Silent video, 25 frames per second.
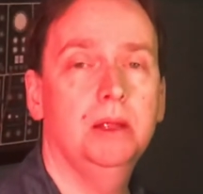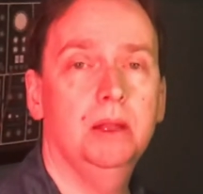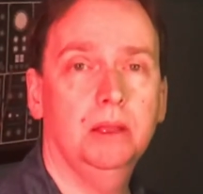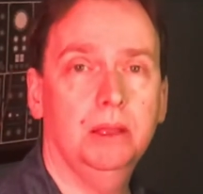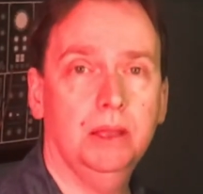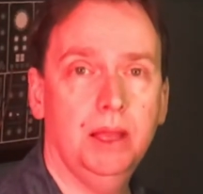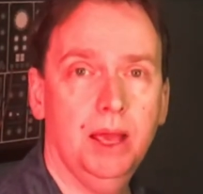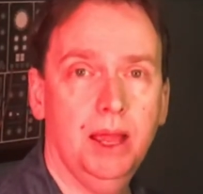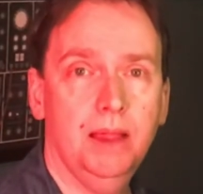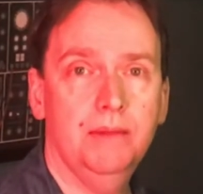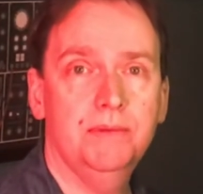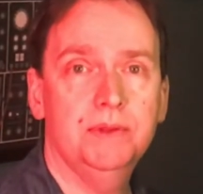
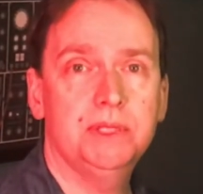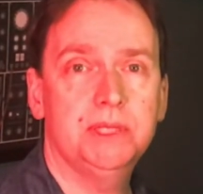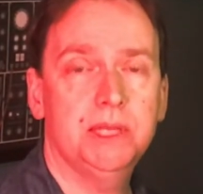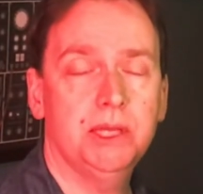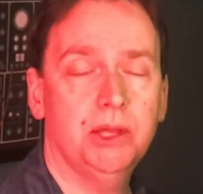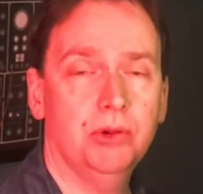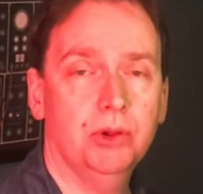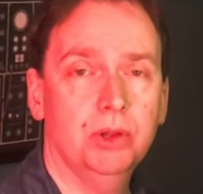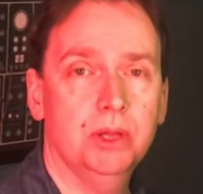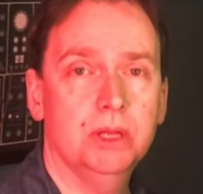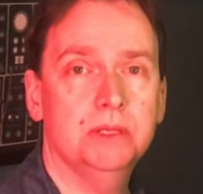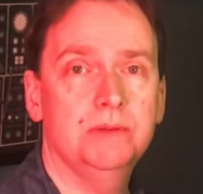live
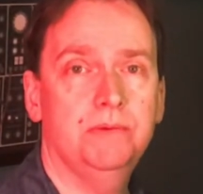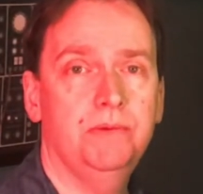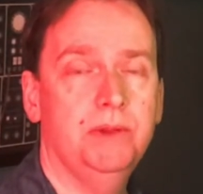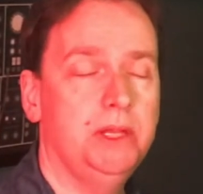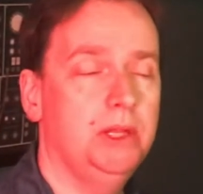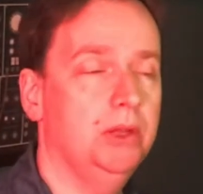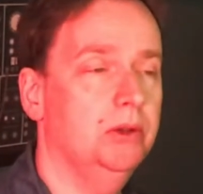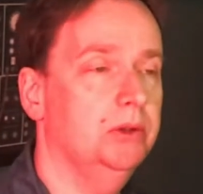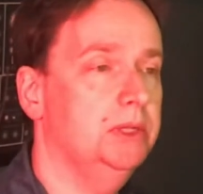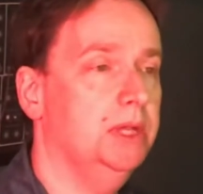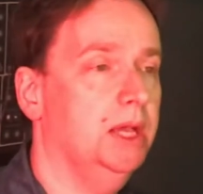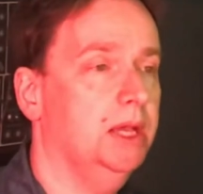synchronous
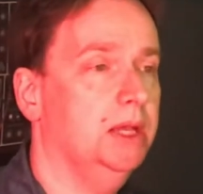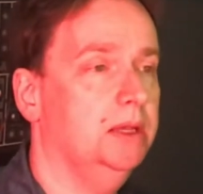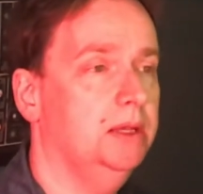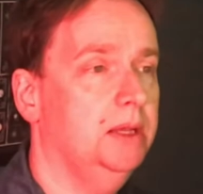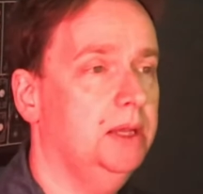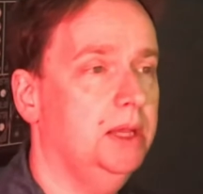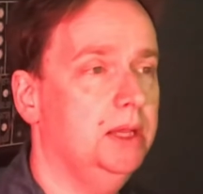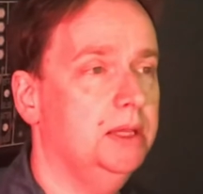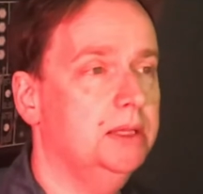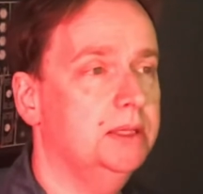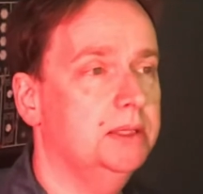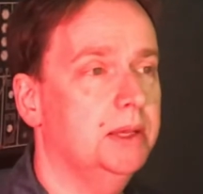video
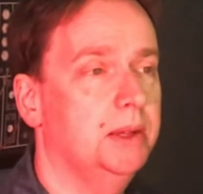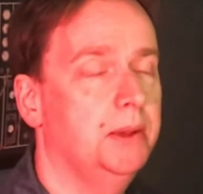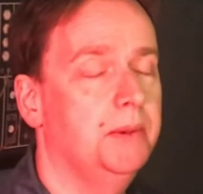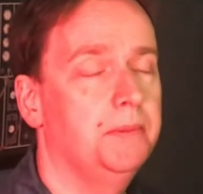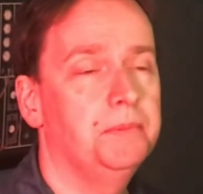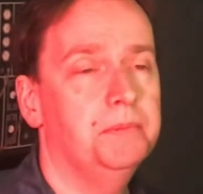techniques